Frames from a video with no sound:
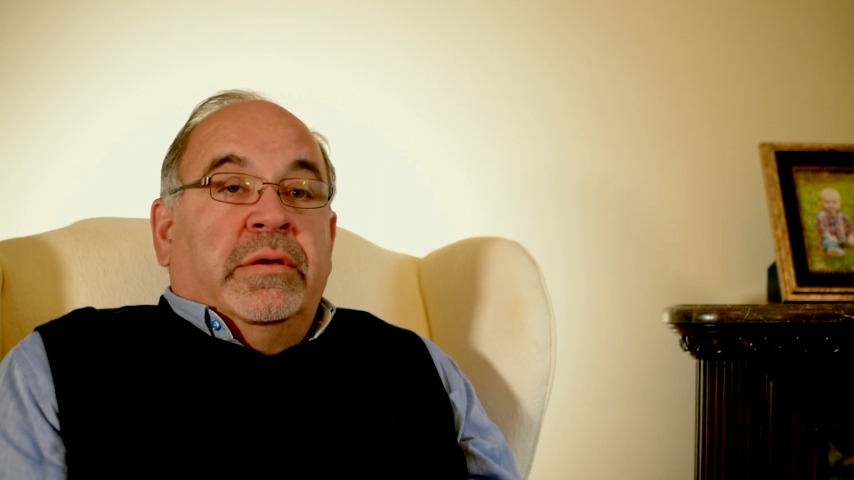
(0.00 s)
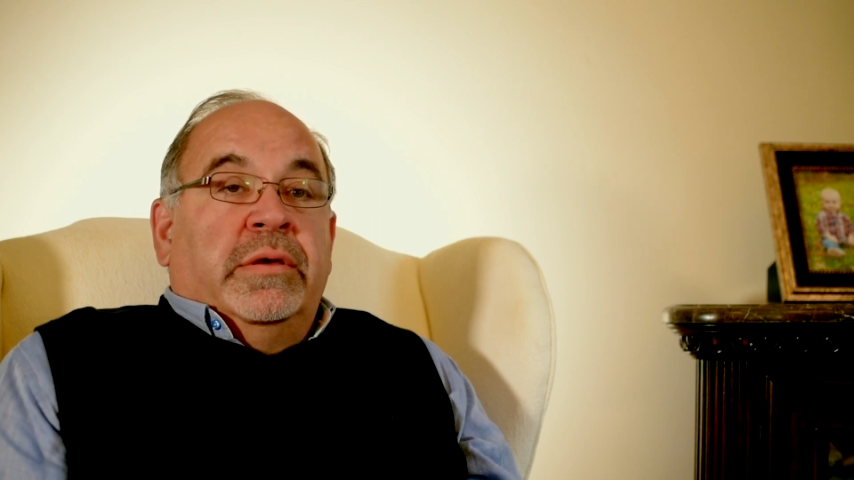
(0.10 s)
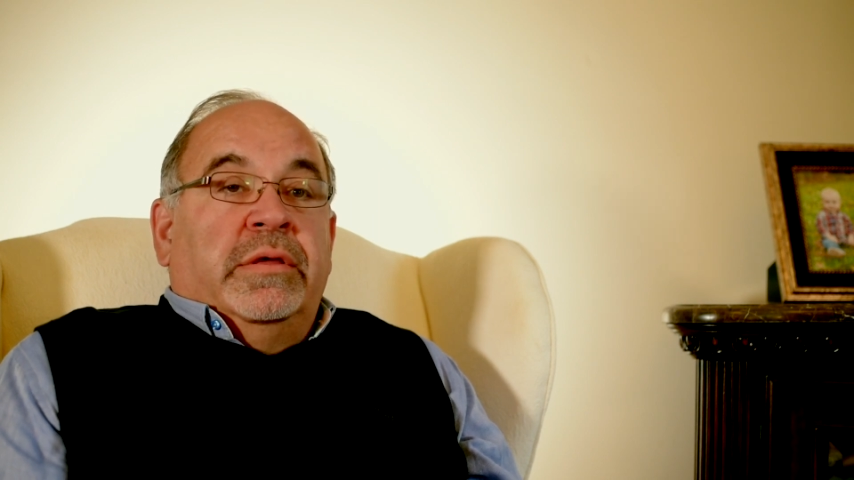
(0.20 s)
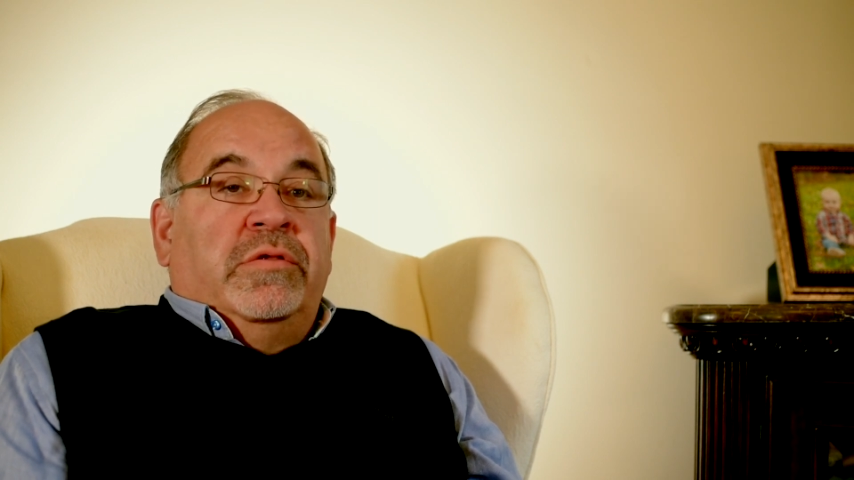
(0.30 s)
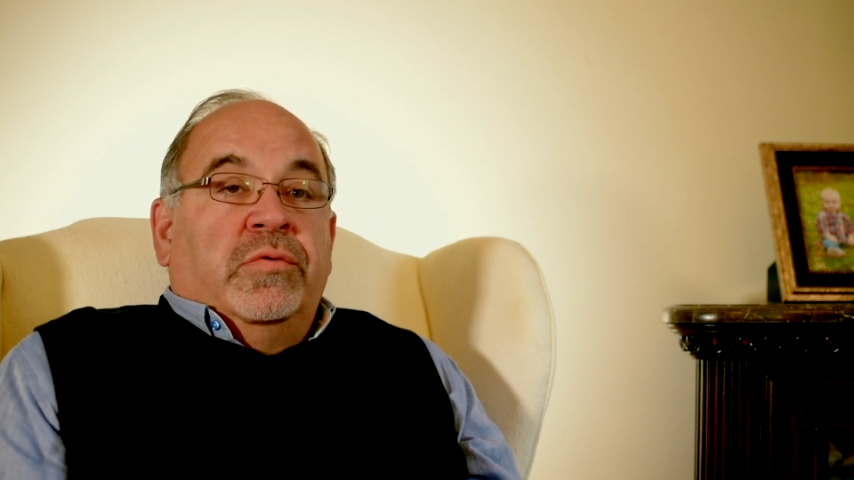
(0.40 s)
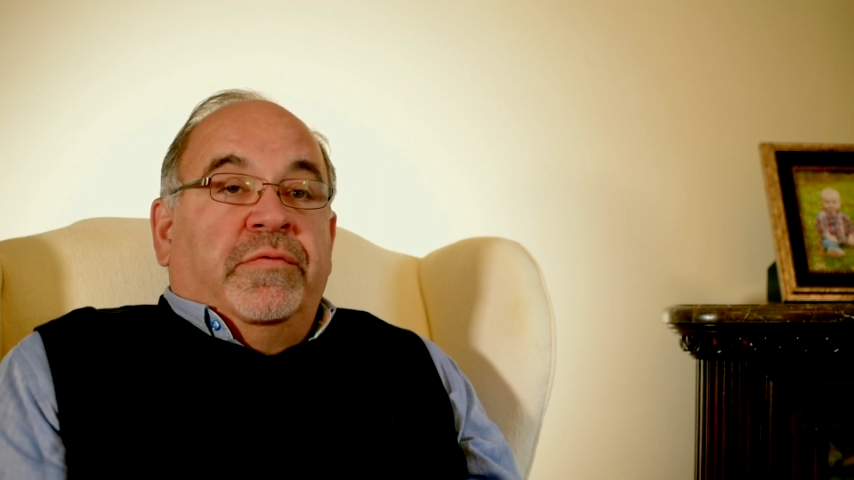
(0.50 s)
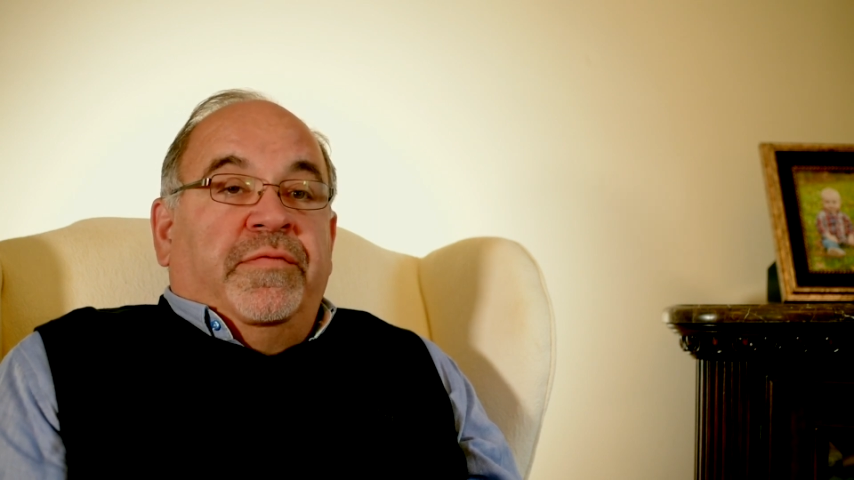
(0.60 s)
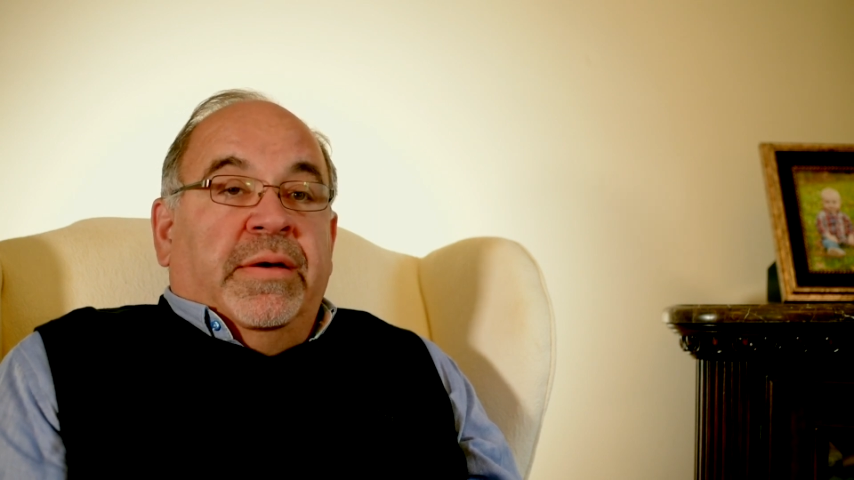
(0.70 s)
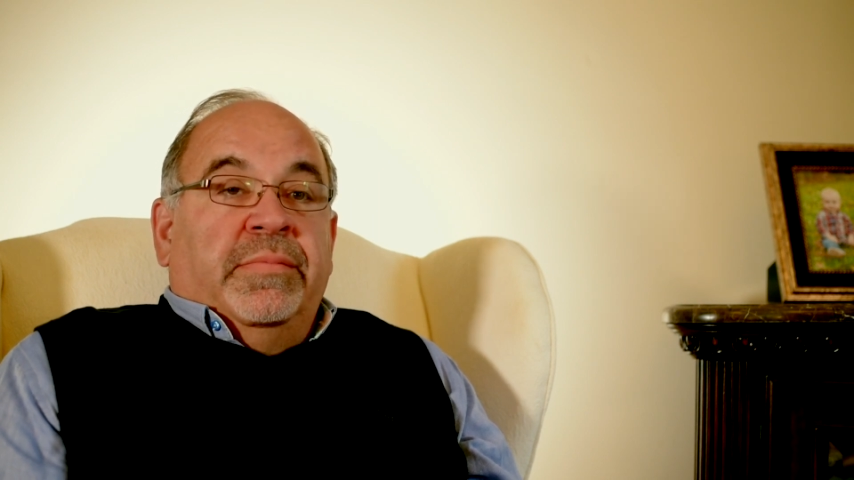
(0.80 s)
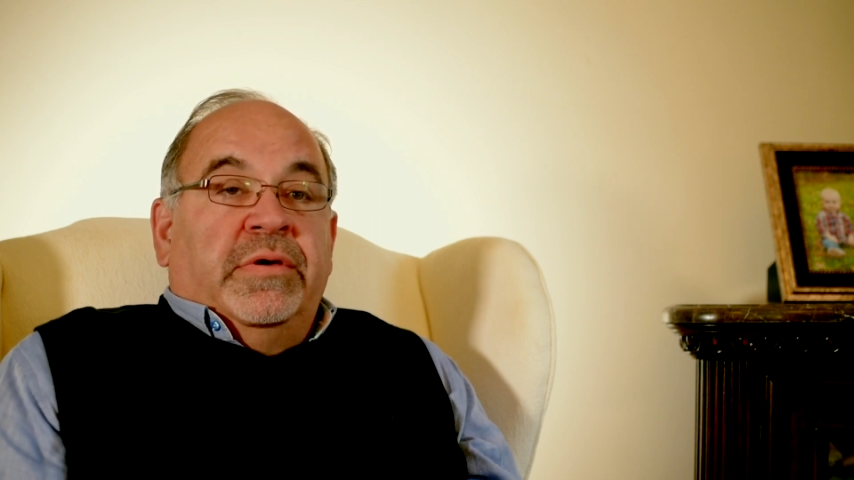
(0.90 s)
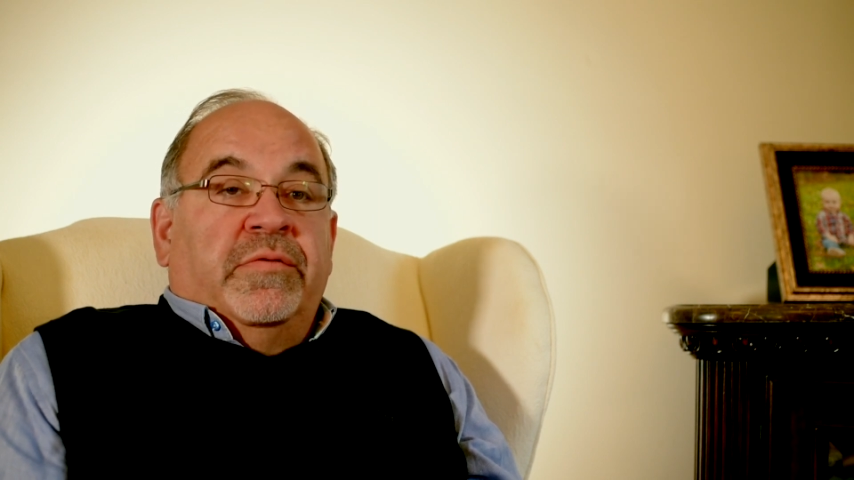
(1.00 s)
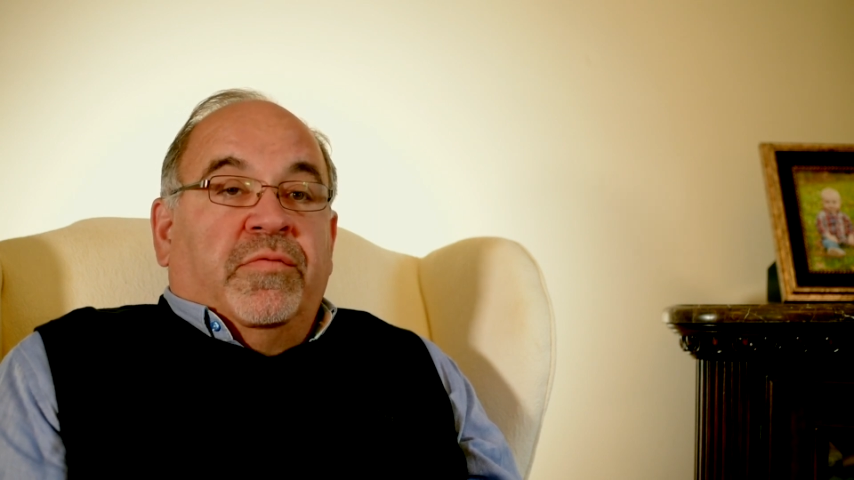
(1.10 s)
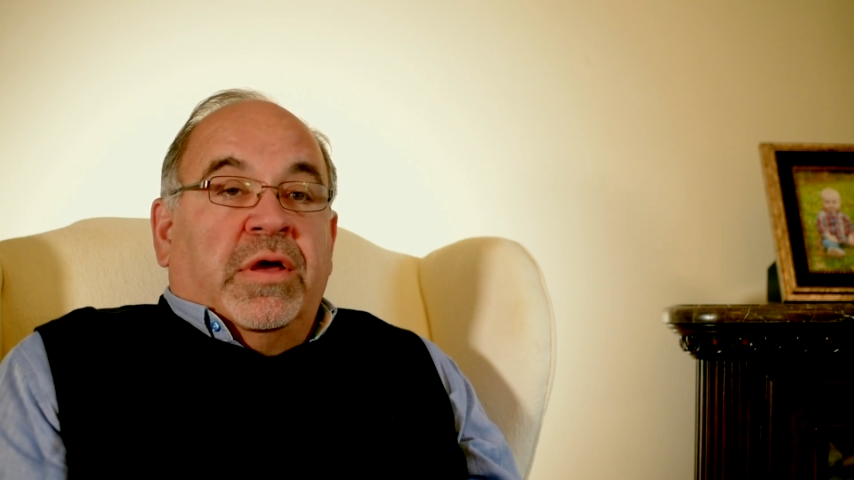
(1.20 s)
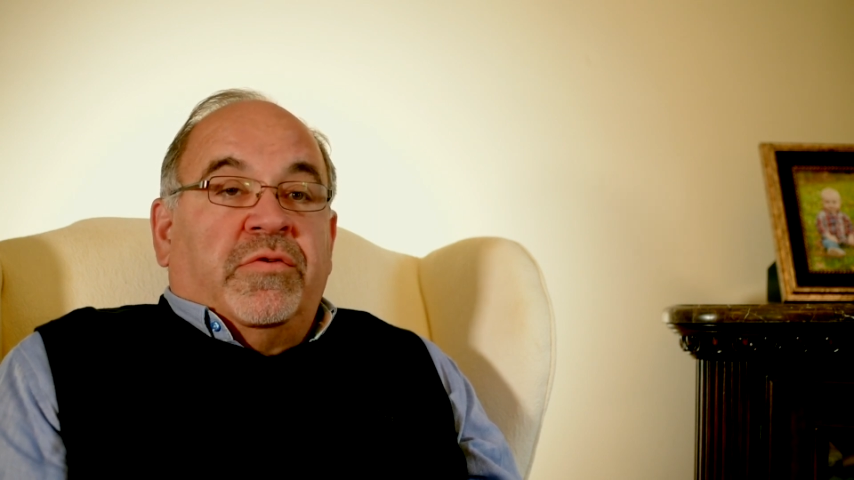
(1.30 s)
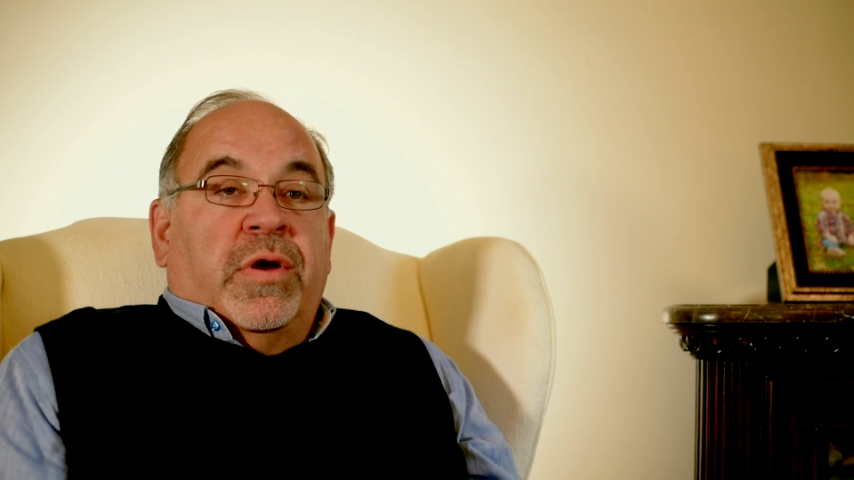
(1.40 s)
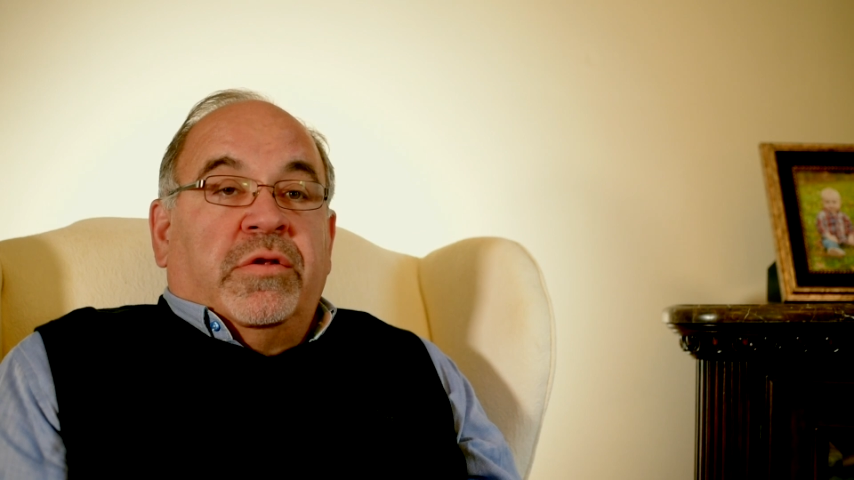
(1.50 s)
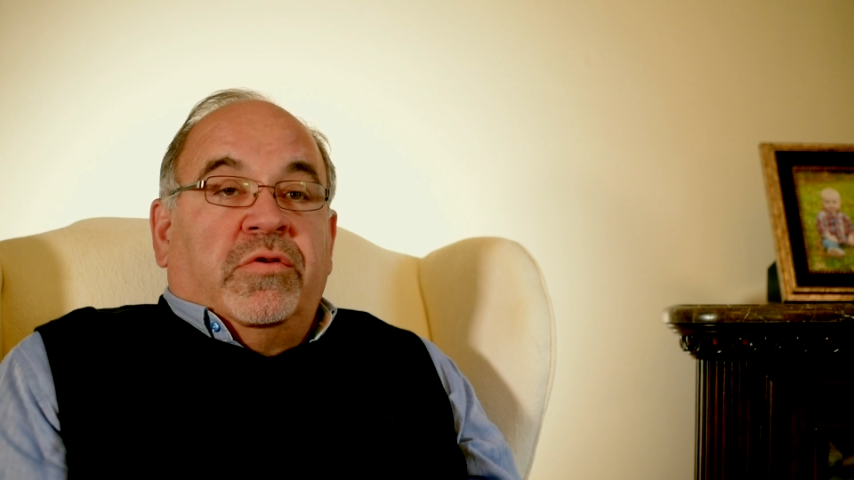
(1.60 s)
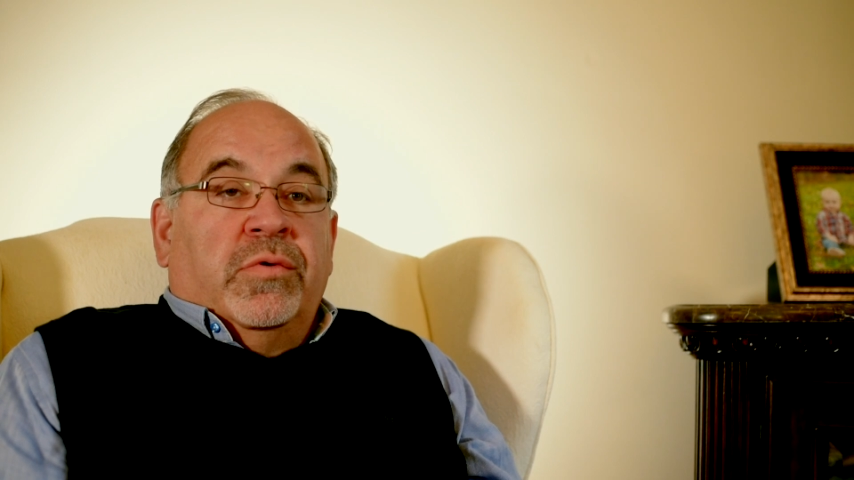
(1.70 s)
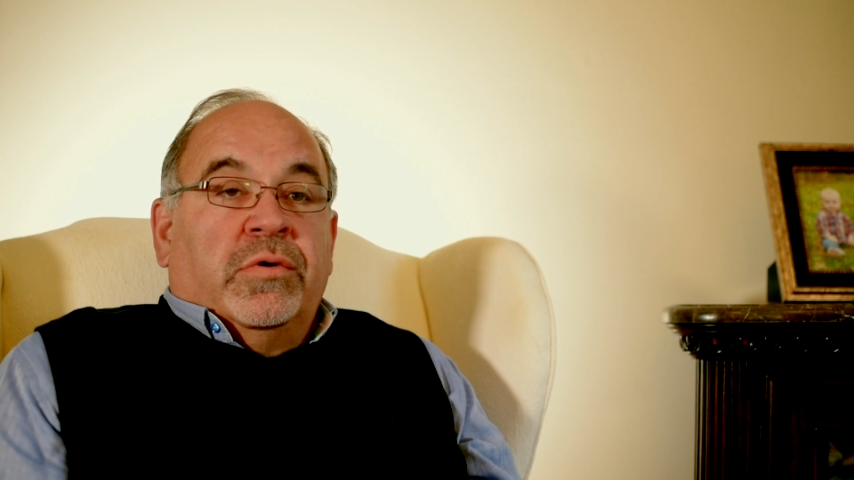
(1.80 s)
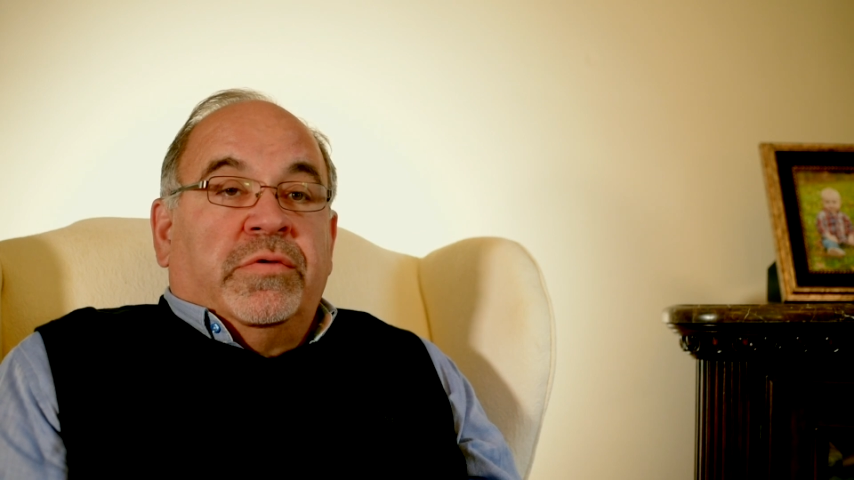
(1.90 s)
into a family of
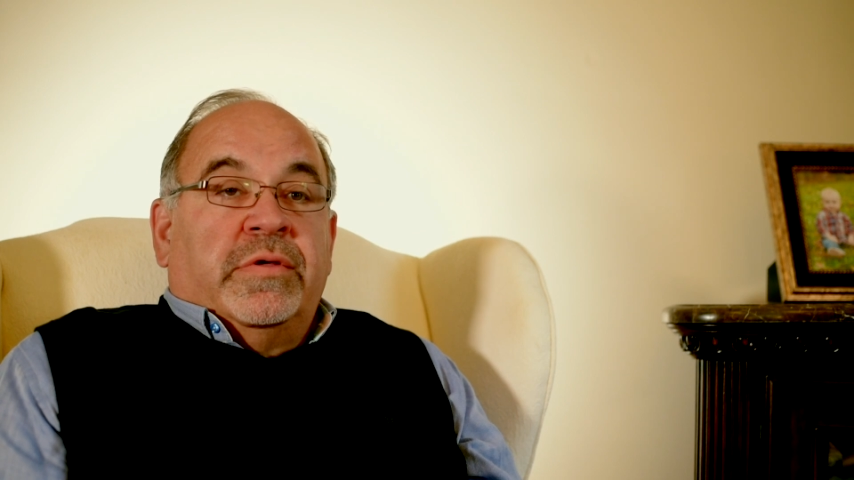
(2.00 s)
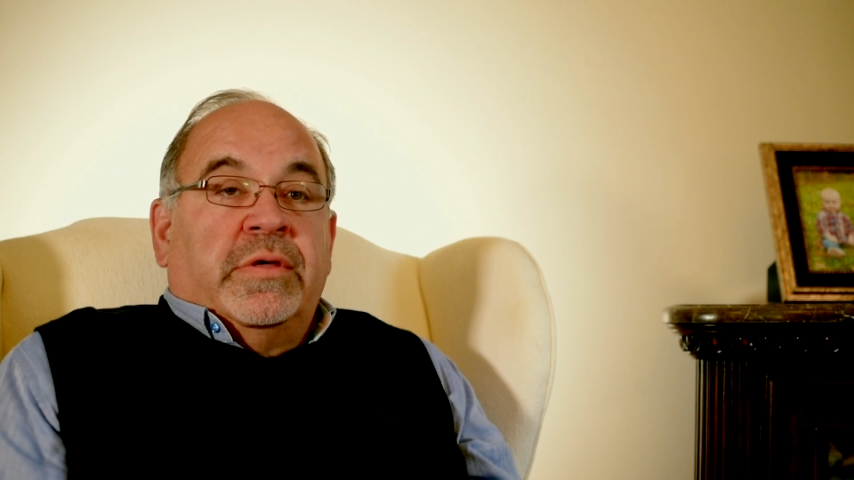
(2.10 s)
restaurateurs,